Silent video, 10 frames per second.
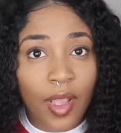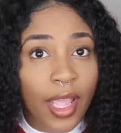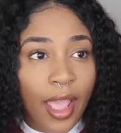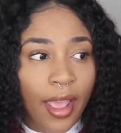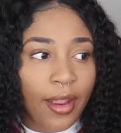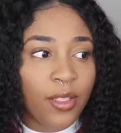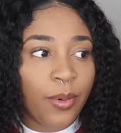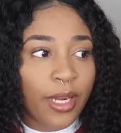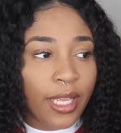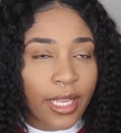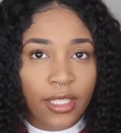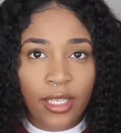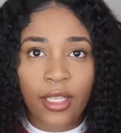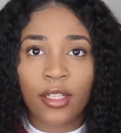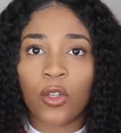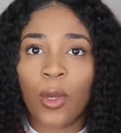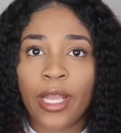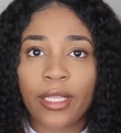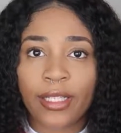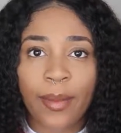yeah, it's pretty easy, it's
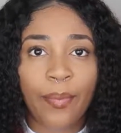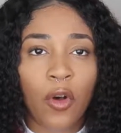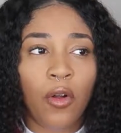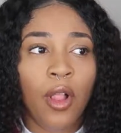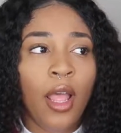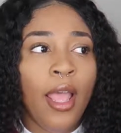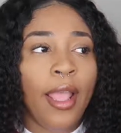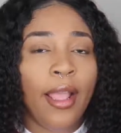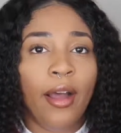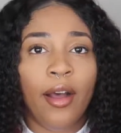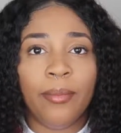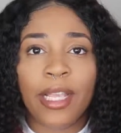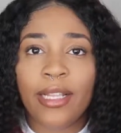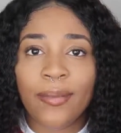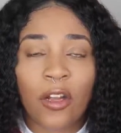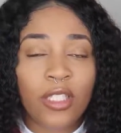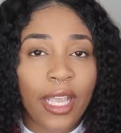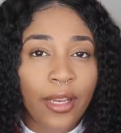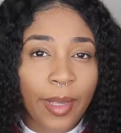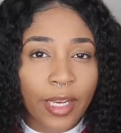quick, simple. Takes about
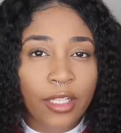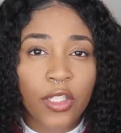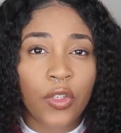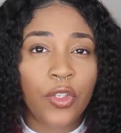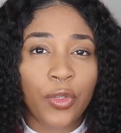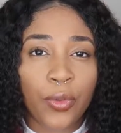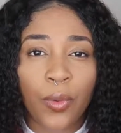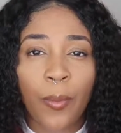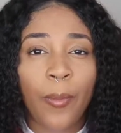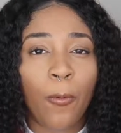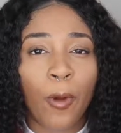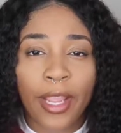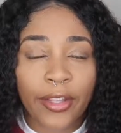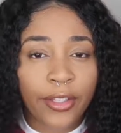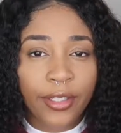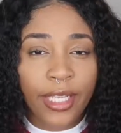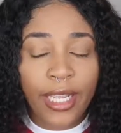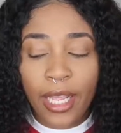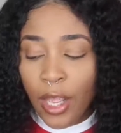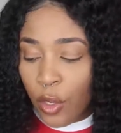10 minutes to do
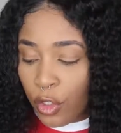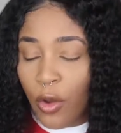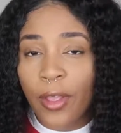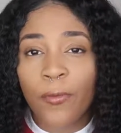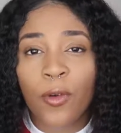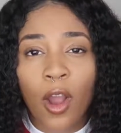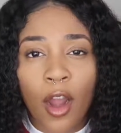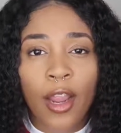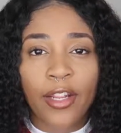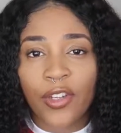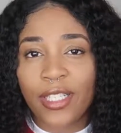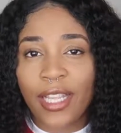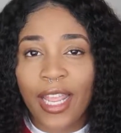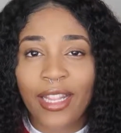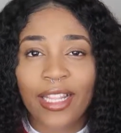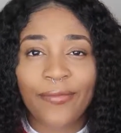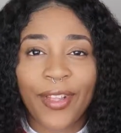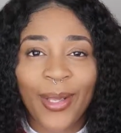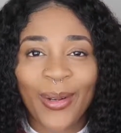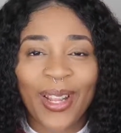regularly, so if you are interested in this
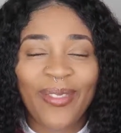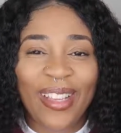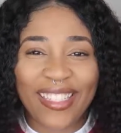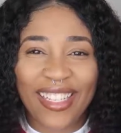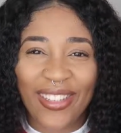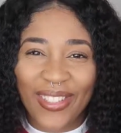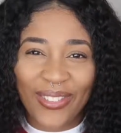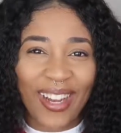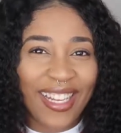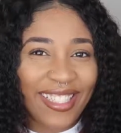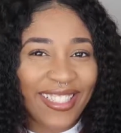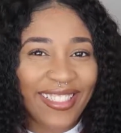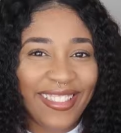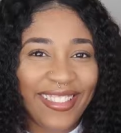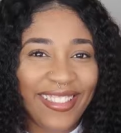video, definitely continue to watch.